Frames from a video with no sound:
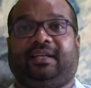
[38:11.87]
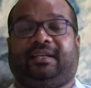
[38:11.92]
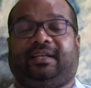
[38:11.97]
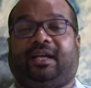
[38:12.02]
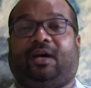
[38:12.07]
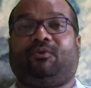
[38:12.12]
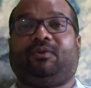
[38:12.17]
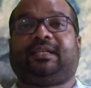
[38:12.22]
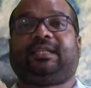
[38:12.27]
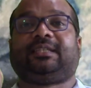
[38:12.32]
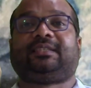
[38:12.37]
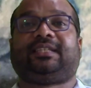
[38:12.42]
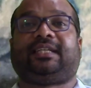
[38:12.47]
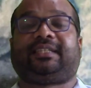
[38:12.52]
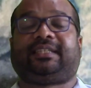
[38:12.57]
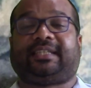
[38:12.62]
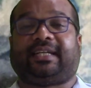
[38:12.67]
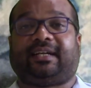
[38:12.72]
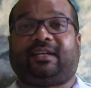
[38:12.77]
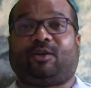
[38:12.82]
Now it is
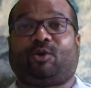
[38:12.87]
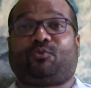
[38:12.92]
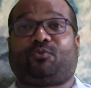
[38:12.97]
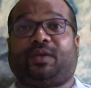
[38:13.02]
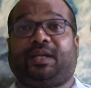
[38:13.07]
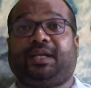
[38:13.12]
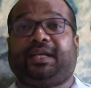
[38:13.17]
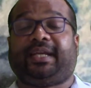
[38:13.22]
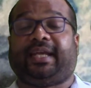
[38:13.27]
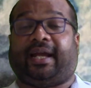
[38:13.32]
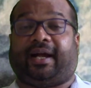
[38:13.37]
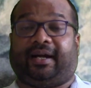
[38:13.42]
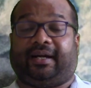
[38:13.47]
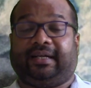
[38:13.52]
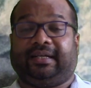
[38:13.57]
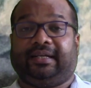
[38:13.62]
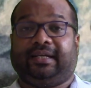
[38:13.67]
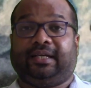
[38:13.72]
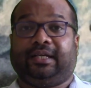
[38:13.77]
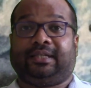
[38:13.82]
a turn of
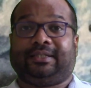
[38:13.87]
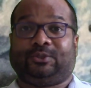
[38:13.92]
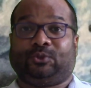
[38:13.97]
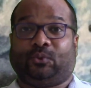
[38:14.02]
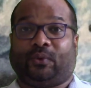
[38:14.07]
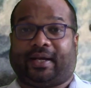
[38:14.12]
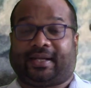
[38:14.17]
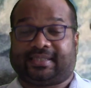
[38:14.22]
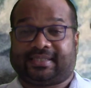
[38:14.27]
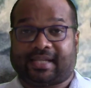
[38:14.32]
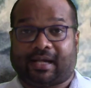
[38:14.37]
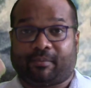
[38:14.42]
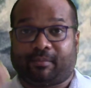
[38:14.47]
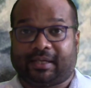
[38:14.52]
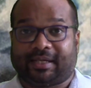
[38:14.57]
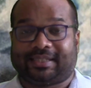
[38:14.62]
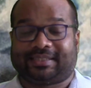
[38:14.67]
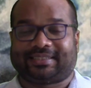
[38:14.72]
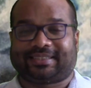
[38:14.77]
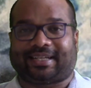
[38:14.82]
India to
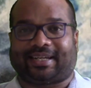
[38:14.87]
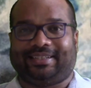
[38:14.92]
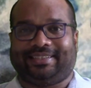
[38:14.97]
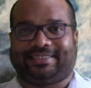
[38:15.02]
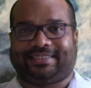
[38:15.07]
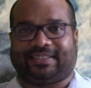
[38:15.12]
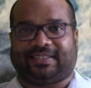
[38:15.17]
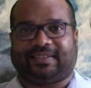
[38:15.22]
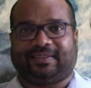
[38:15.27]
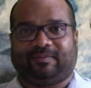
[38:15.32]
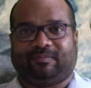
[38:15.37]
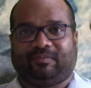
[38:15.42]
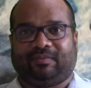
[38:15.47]
examine its culture,